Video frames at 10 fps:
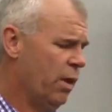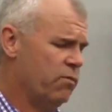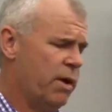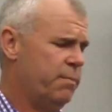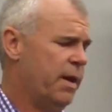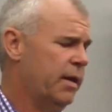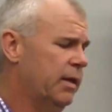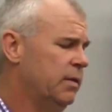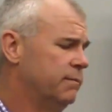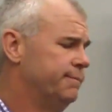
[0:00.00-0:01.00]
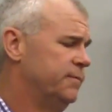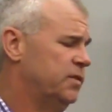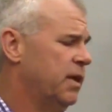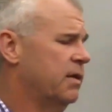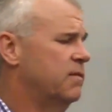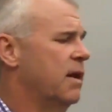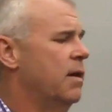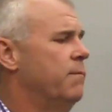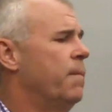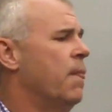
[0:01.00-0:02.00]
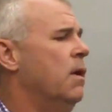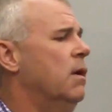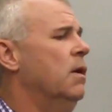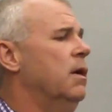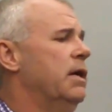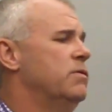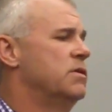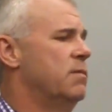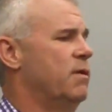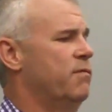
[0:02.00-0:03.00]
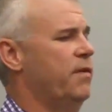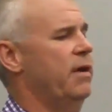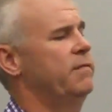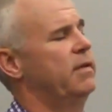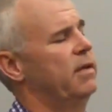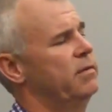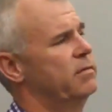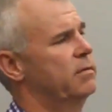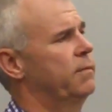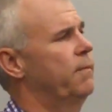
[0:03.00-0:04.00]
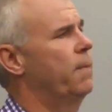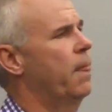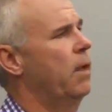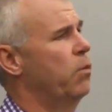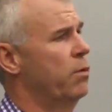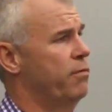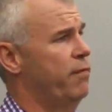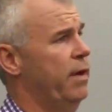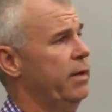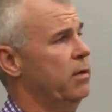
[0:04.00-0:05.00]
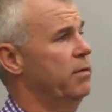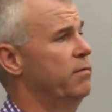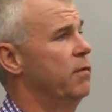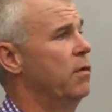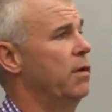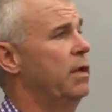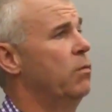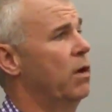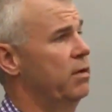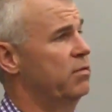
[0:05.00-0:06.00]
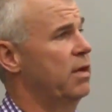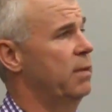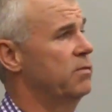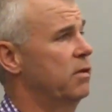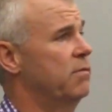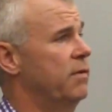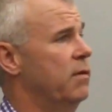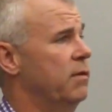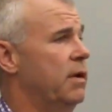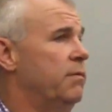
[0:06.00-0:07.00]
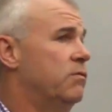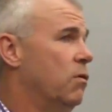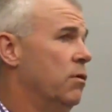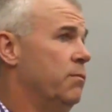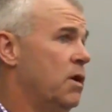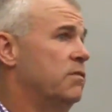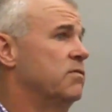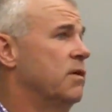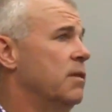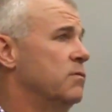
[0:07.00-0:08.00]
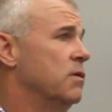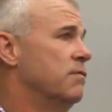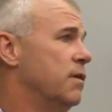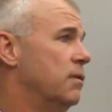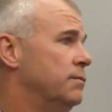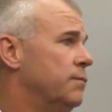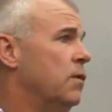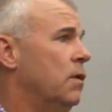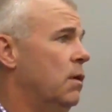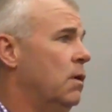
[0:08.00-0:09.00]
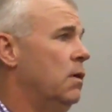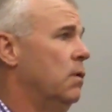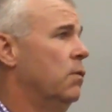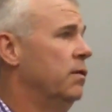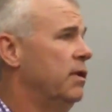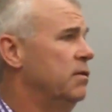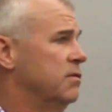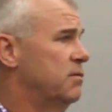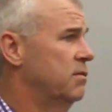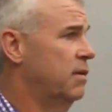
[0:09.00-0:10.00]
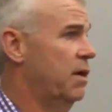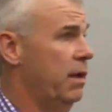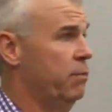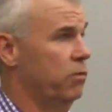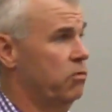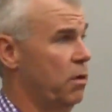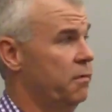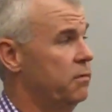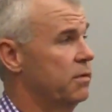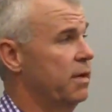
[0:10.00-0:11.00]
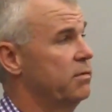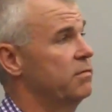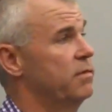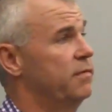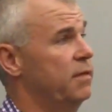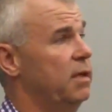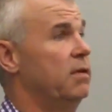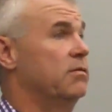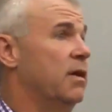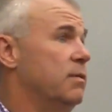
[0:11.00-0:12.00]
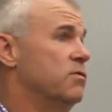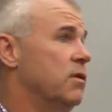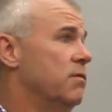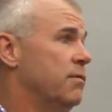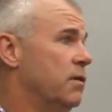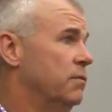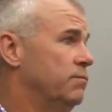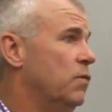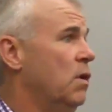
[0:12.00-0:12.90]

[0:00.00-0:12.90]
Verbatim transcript: went right back in. Second time, he was in about five days, and we were fighting on the phone. He wanted to sign himself out. I told him not to sign himself out. Well, needless to say, on April twelfth, two thousand fifteen, he signed himself out,